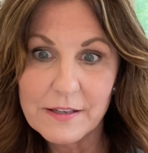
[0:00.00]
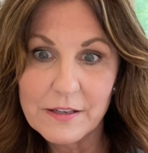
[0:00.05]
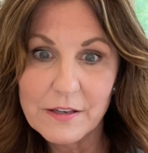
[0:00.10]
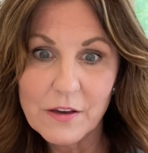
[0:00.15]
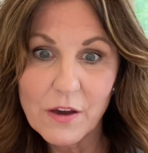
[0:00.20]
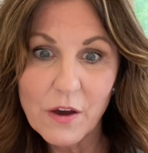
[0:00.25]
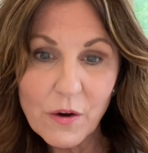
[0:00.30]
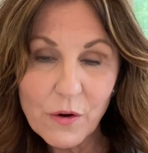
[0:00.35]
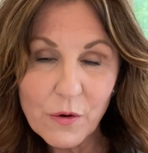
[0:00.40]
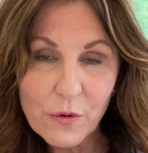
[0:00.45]

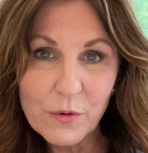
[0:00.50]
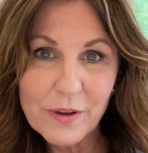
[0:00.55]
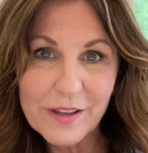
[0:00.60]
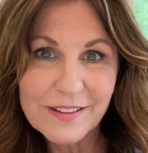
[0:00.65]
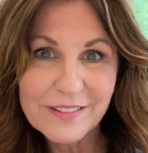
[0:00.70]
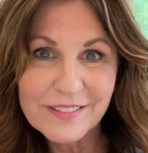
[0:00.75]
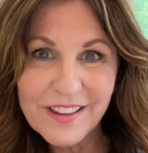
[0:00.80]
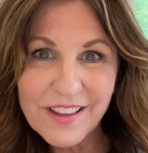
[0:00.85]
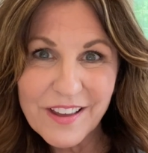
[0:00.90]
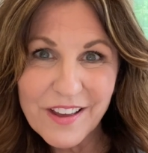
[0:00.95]
Go
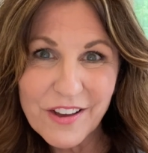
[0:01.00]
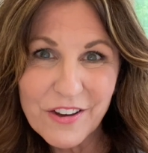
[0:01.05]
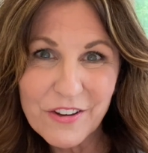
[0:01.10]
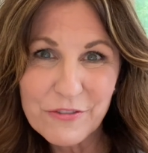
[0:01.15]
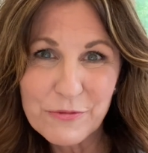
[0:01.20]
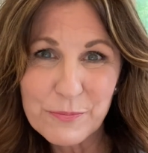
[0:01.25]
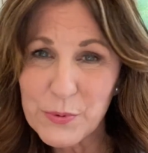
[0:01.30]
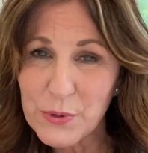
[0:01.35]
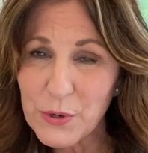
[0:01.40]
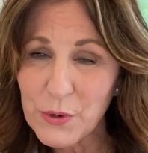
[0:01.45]
and
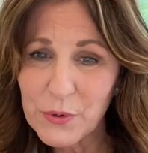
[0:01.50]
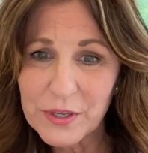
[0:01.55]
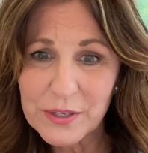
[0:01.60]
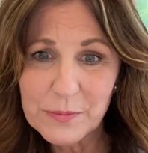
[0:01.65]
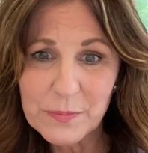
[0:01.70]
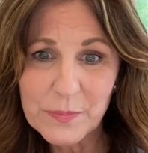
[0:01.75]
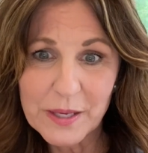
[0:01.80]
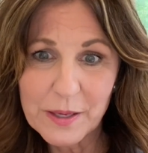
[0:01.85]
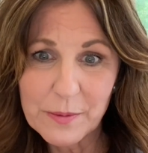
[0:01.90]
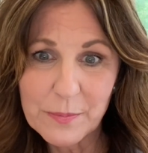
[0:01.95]
love
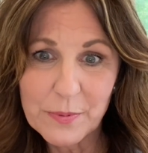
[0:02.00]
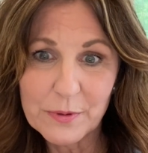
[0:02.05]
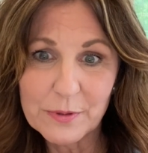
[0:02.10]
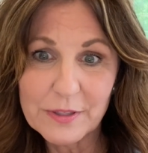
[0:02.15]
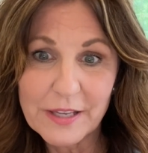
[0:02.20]
broken people